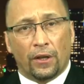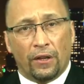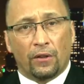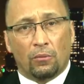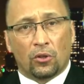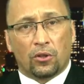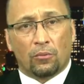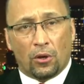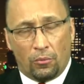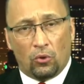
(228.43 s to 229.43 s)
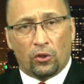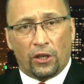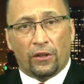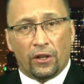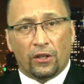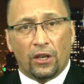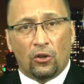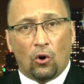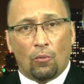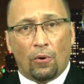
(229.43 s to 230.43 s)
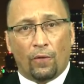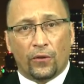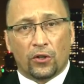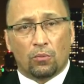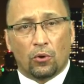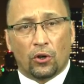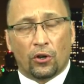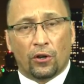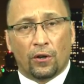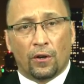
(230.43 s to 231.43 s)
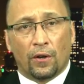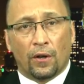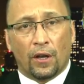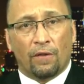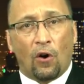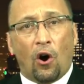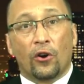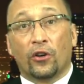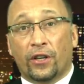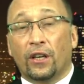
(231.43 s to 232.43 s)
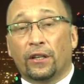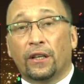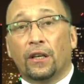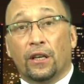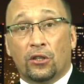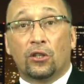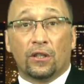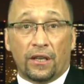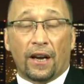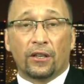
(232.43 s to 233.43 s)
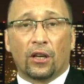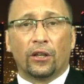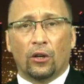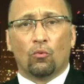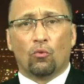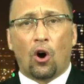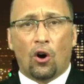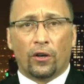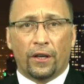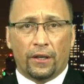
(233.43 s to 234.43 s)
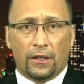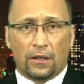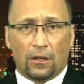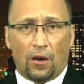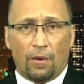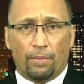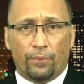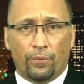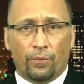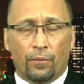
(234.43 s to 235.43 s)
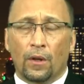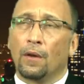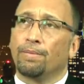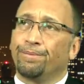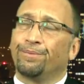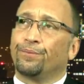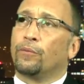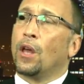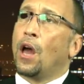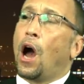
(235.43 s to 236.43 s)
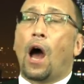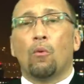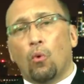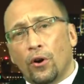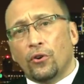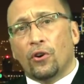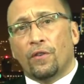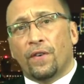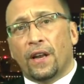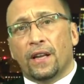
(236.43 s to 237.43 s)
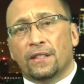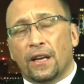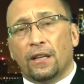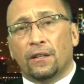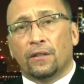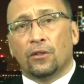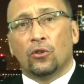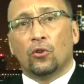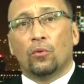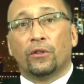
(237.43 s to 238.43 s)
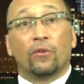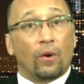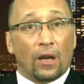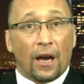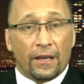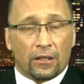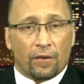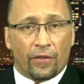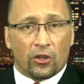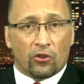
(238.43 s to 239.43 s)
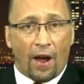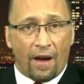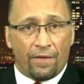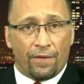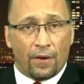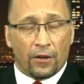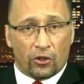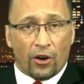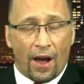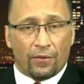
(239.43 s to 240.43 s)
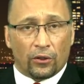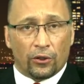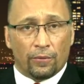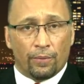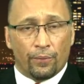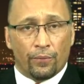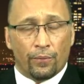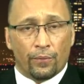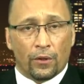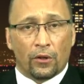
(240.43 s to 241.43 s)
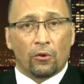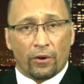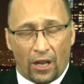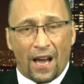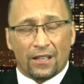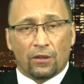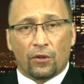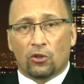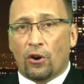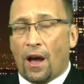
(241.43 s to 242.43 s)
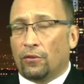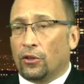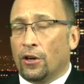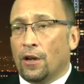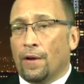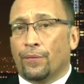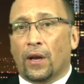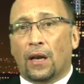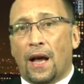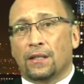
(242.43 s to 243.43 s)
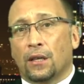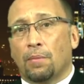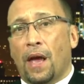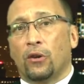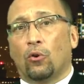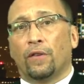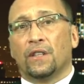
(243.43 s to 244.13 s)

in the Muslim community that did know about this murder, if honor killing is technically wrong in Islam? Hmm, I wonder if it has anything to do with the reliance of the traf- uh, traveler, the Reliance of the Traveler, the classic manual of